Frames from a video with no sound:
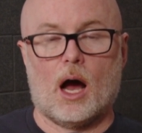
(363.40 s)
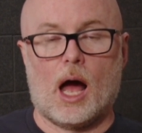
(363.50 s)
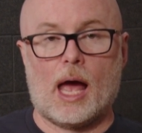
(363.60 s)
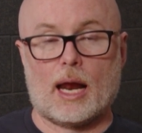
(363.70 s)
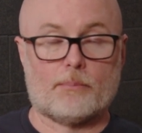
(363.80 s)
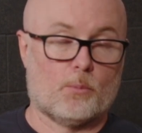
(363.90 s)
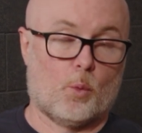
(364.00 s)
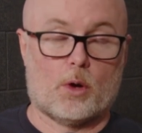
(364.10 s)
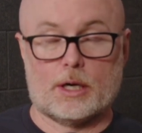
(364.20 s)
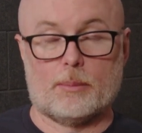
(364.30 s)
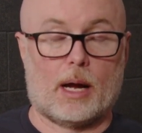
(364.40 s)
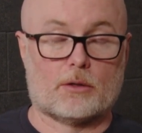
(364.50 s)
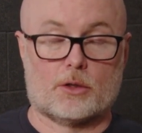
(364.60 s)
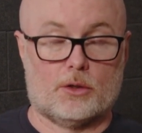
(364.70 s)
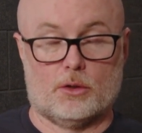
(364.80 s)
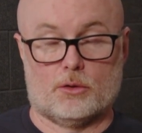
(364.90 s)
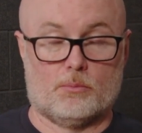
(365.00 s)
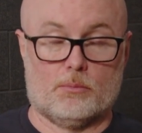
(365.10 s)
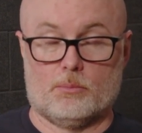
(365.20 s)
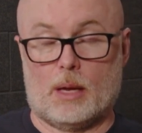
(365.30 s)
and I'm worried about
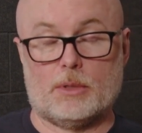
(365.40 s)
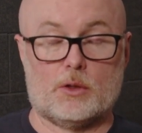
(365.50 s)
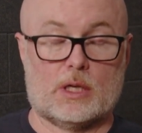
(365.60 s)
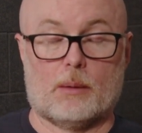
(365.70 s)
maybe using